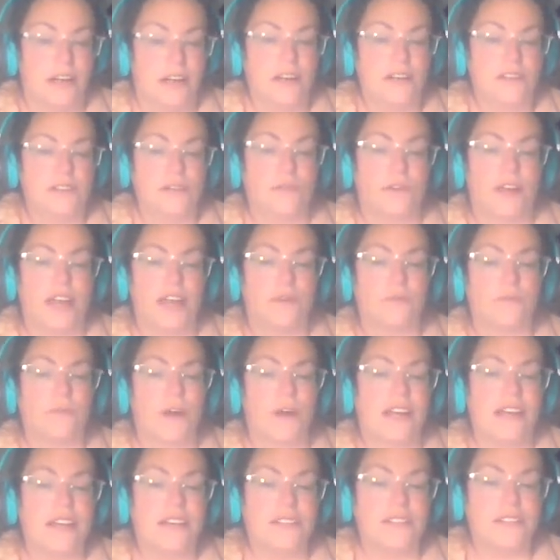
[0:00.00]
So get
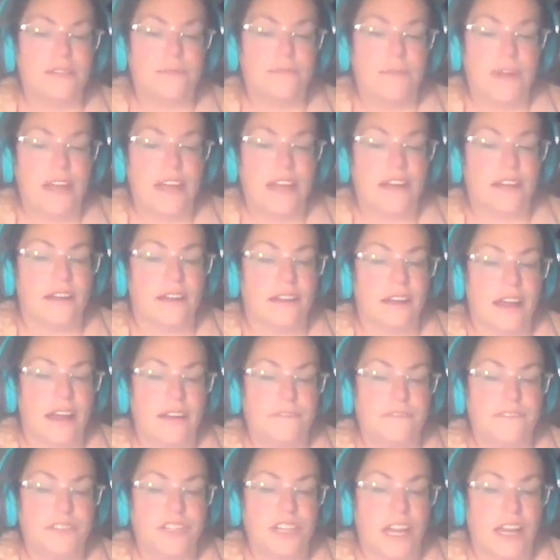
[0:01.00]
ready to make a
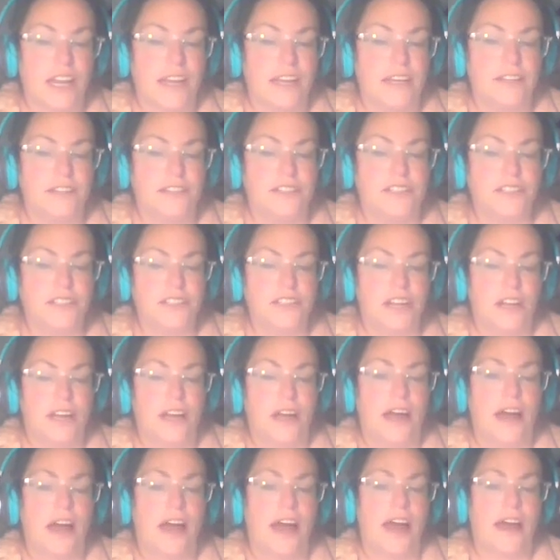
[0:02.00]
life change
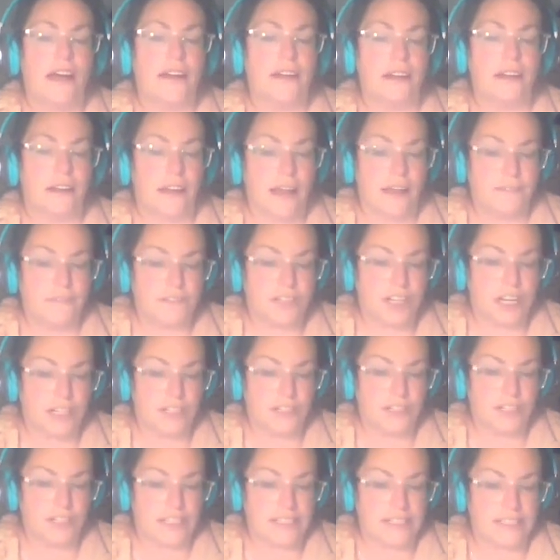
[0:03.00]
and a life
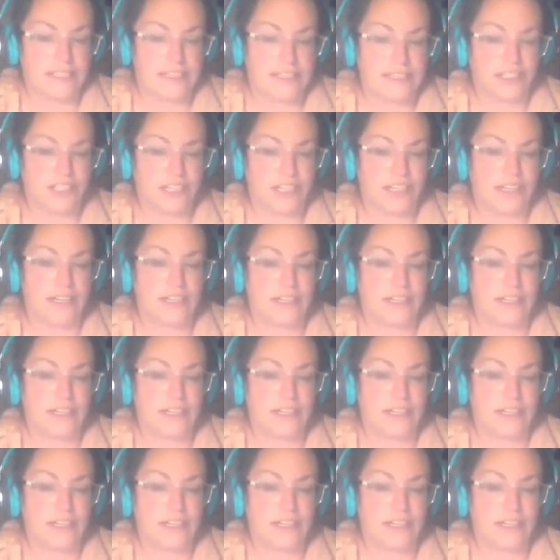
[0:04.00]
change decision.